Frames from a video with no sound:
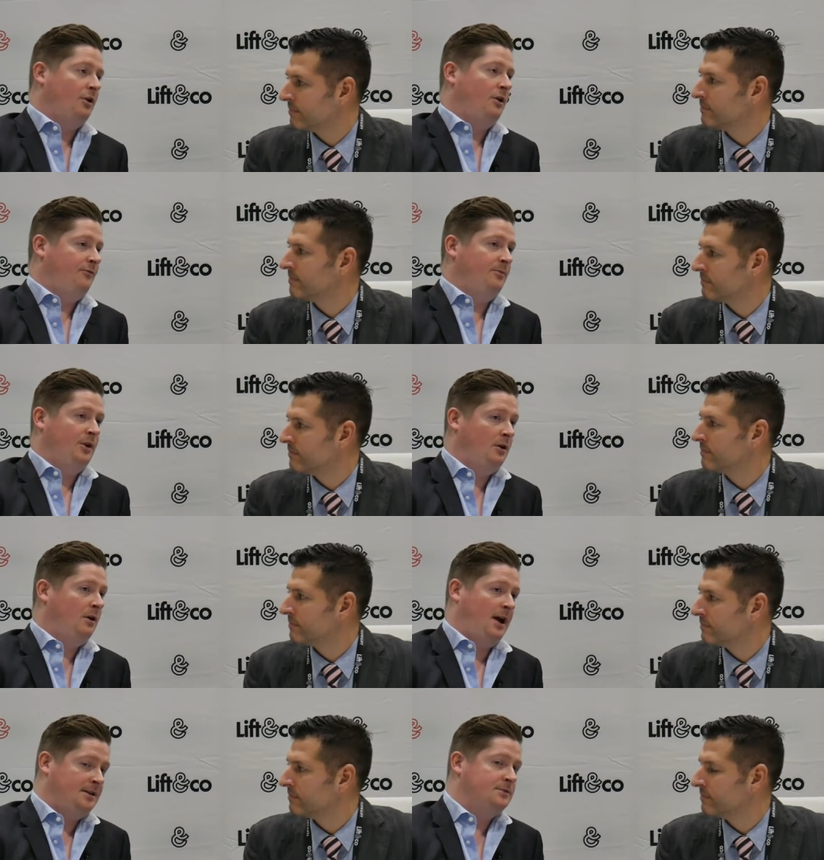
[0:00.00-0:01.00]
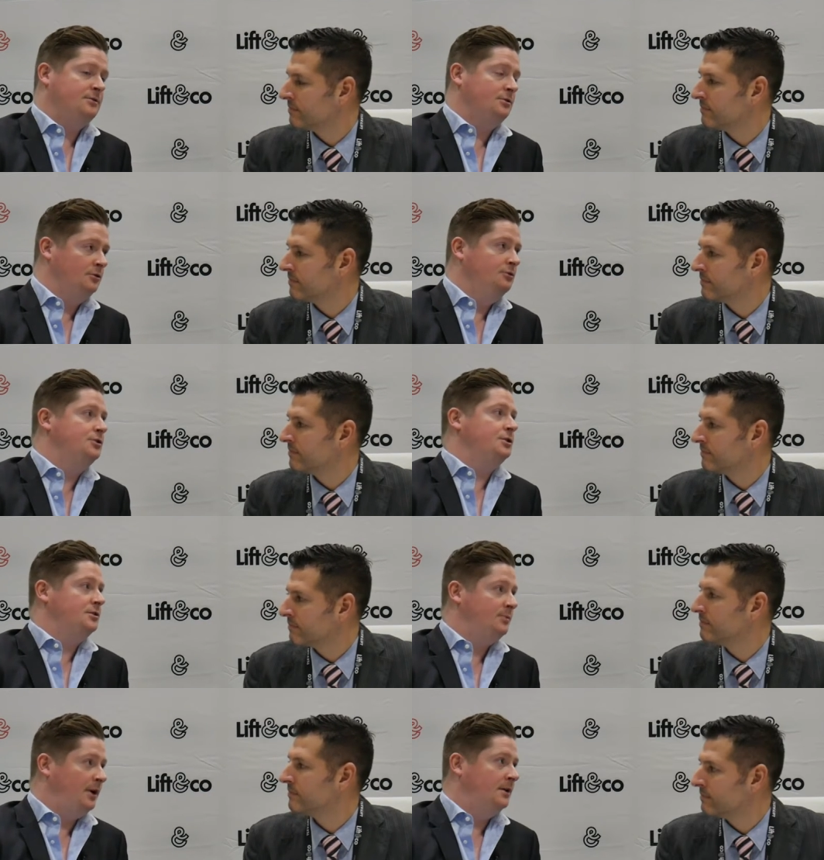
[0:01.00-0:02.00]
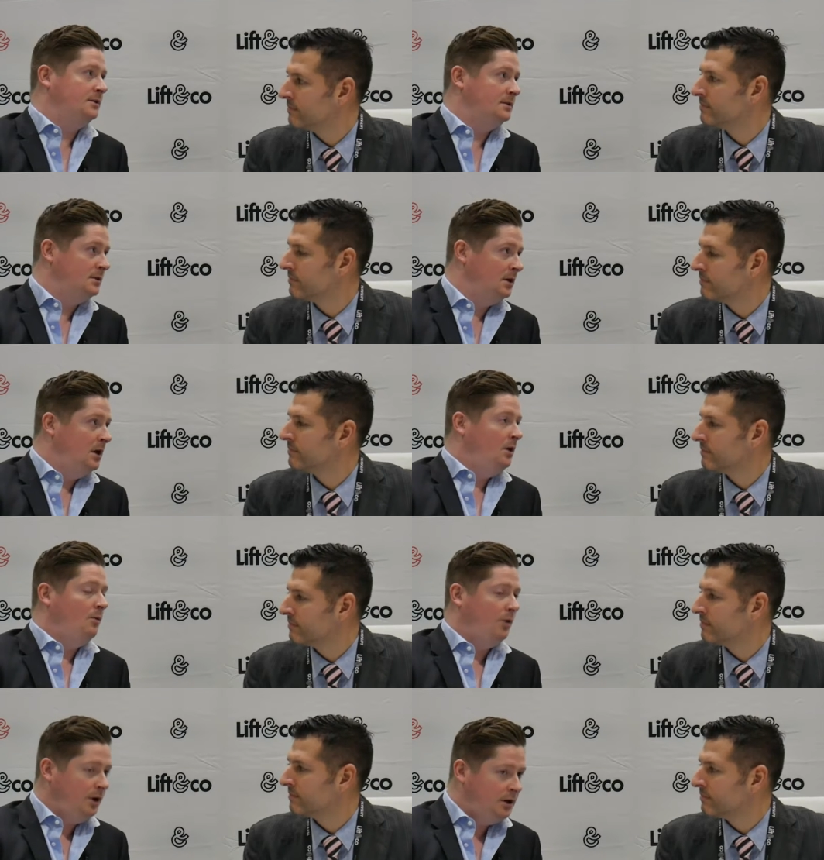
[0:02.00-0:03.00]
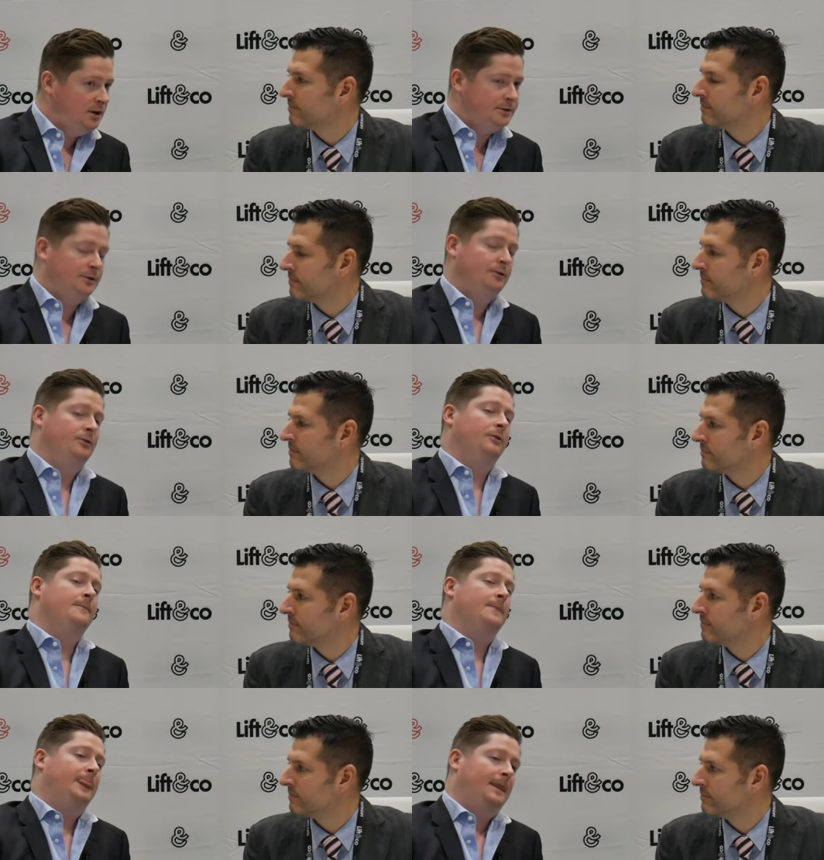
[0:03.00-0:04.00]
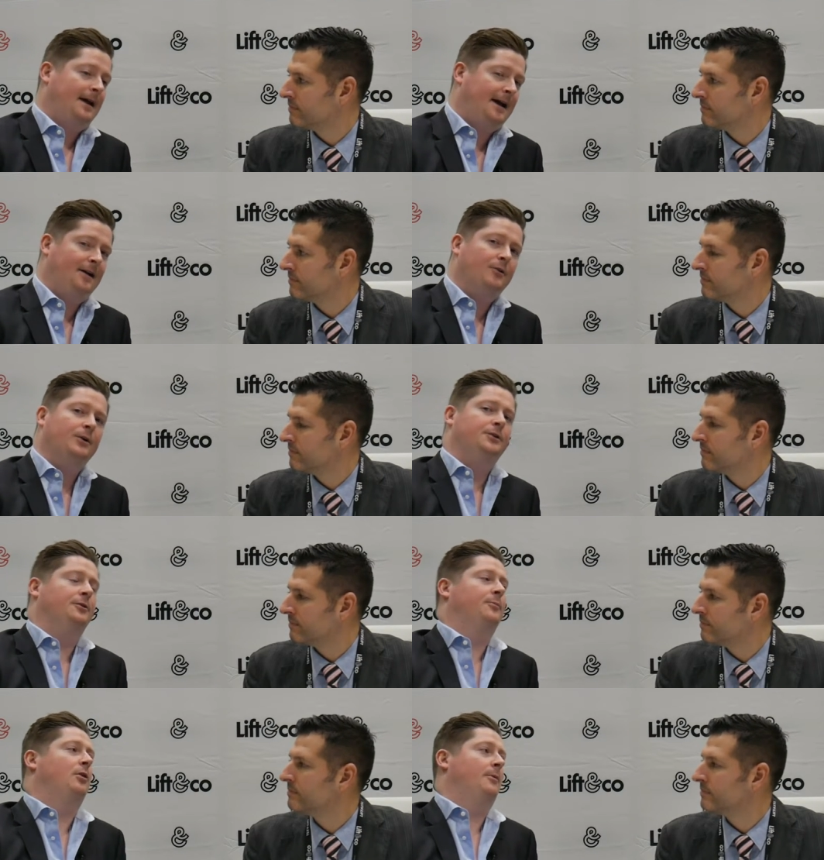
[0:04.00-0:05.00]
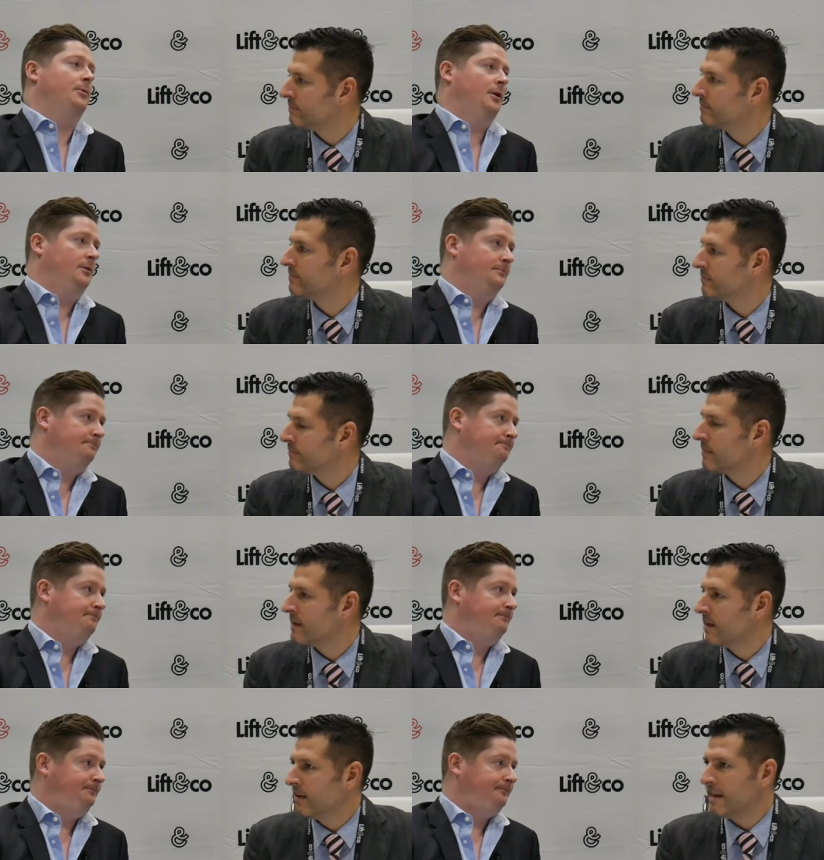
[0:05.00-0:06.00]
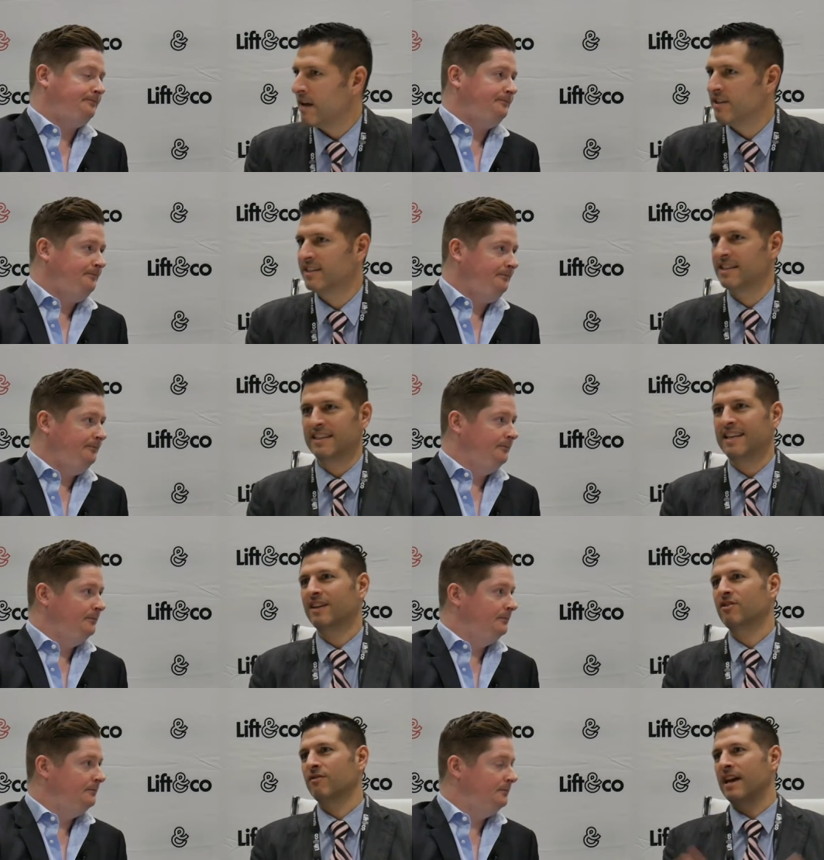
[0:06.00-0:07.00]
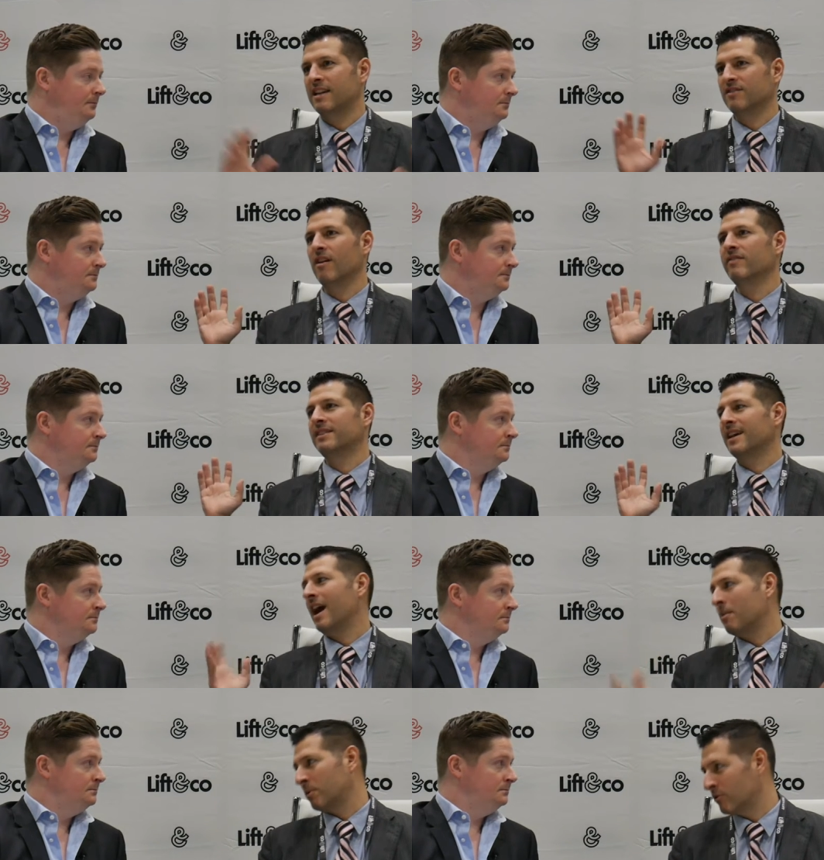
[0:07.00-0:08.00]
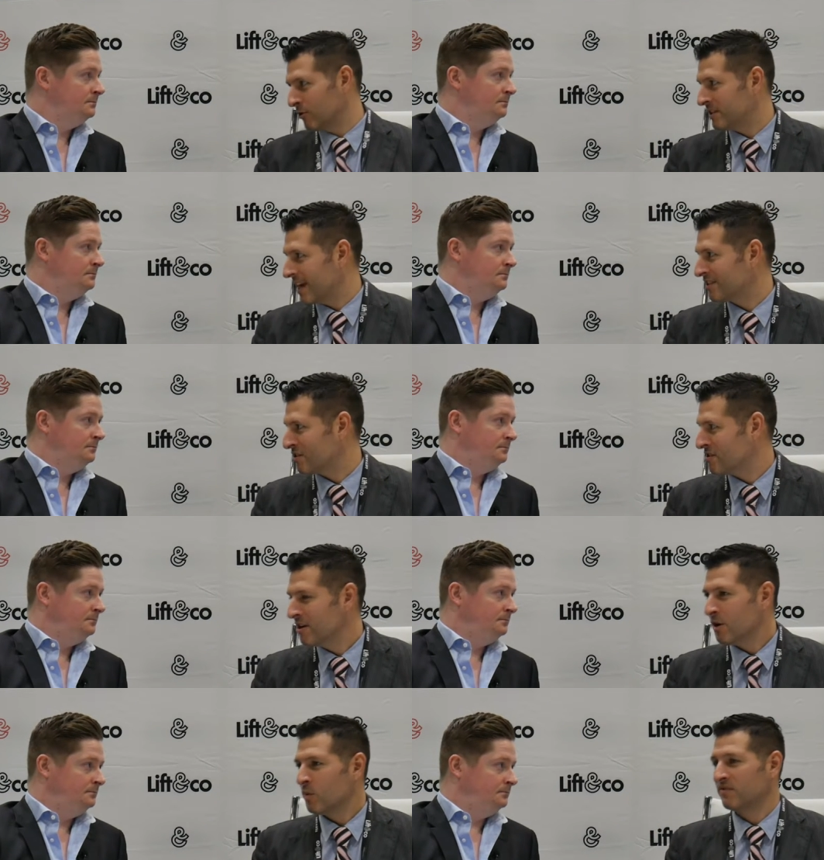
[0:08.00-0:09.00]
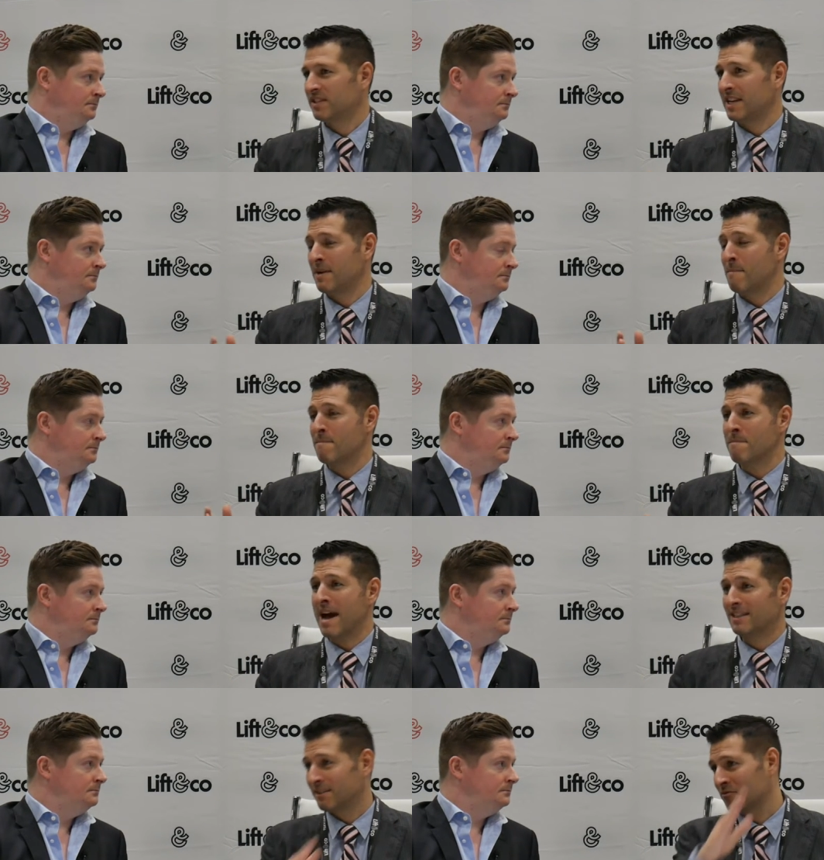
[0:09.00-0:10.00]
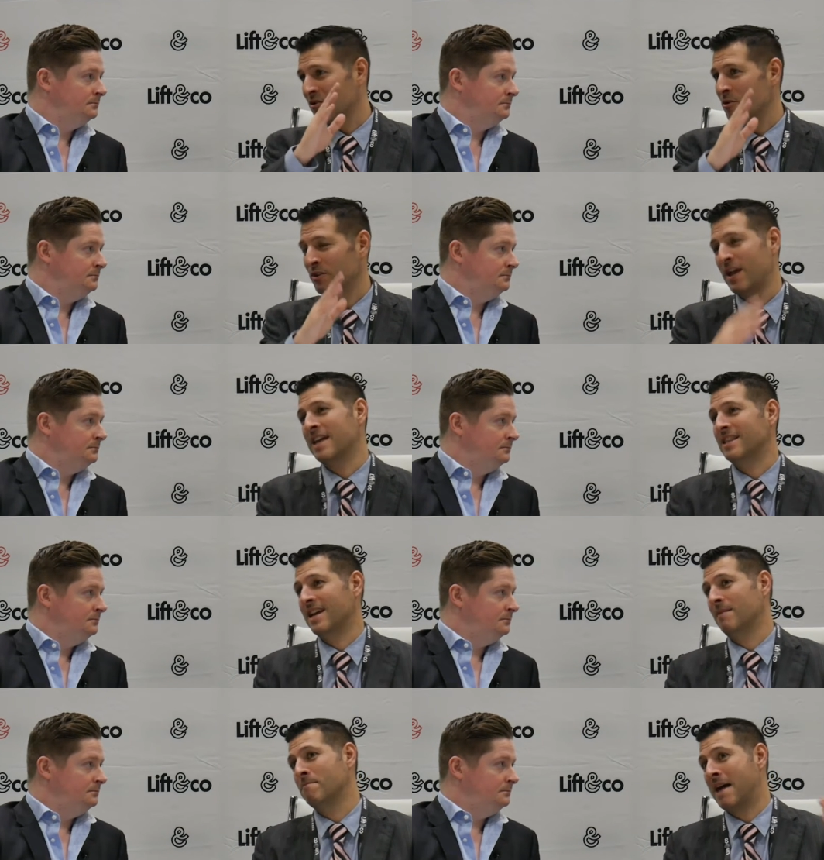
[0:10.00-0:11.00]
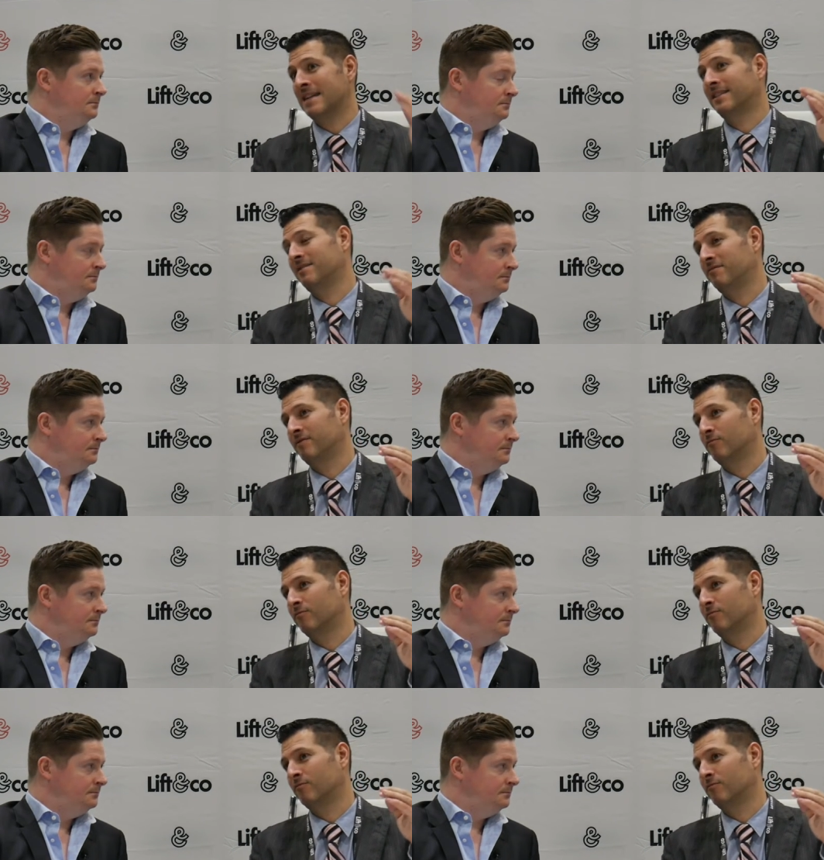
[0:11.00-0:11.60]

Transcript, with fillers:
Speaker 1: it out from there as a solutions based. What do you need to do? How do we do it properly?
Speaker 2: Now, this is a sector that is obviously a hyper growth sector. We've seen massive growth and then massive